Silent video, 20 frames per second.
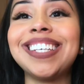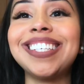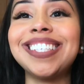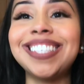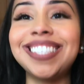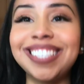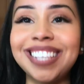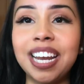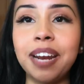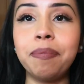
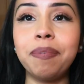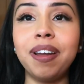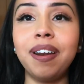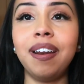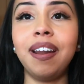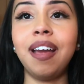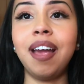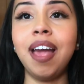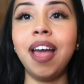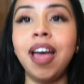Cinnamon.
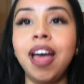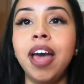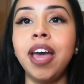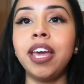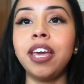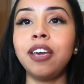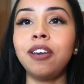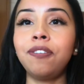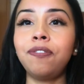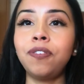
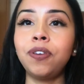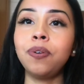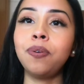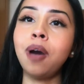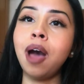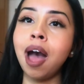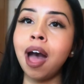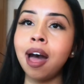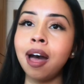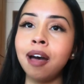If you
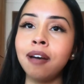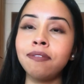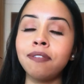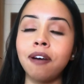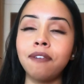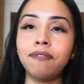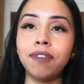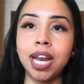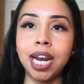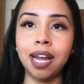have
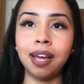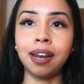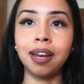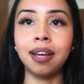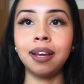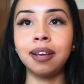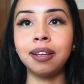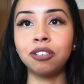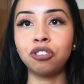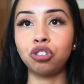
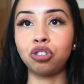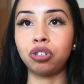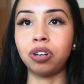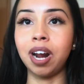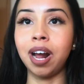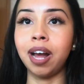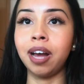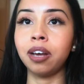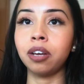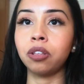vanilla
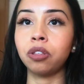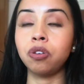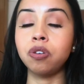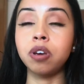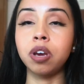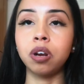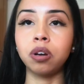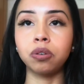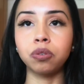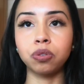extract, you
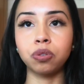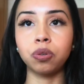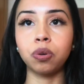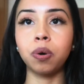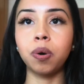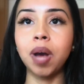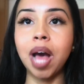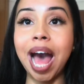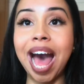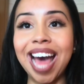can
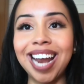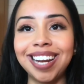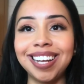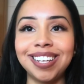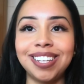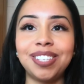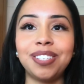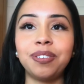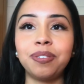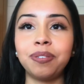also add
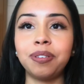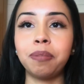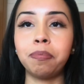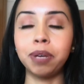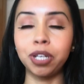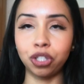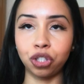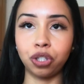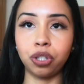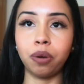it to the
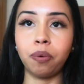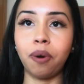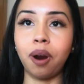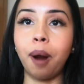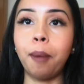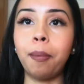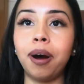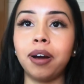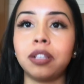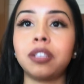mixture we're
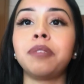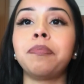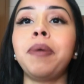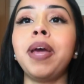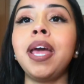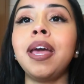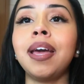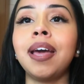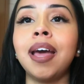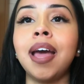about to
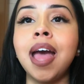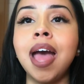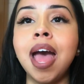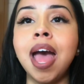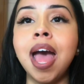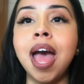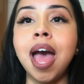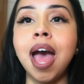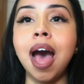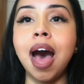make.
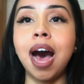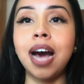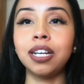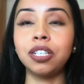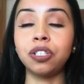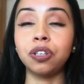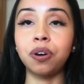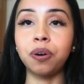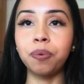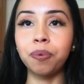I
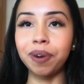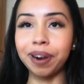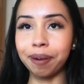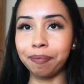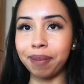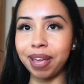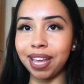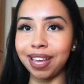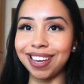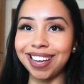don't want to
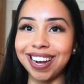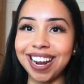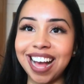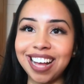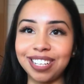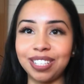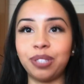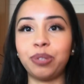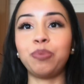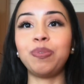make it
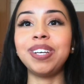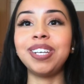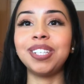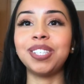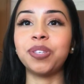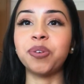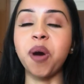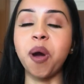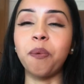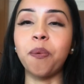as sweet,
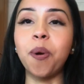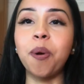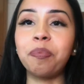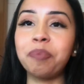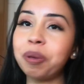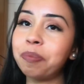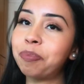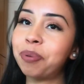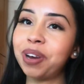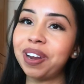so I won't
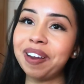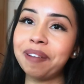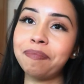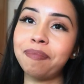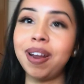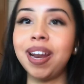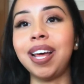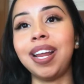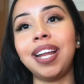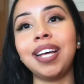be putting
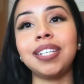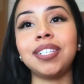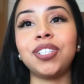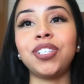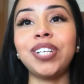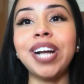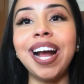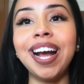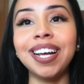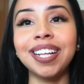vanilla
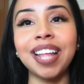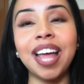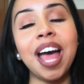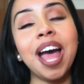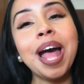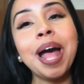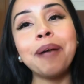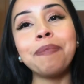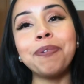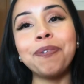extract,
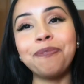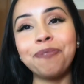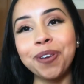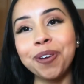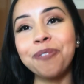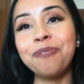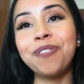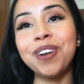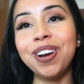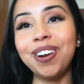but
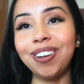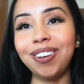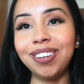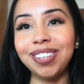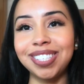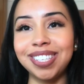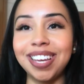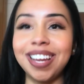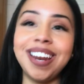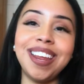feel free to
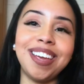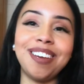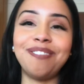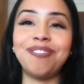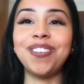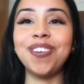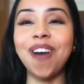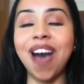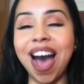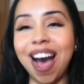use it
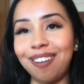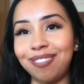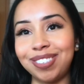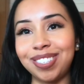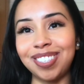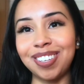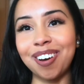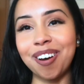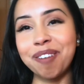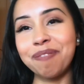if you have
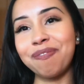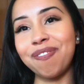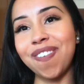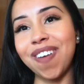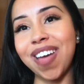some,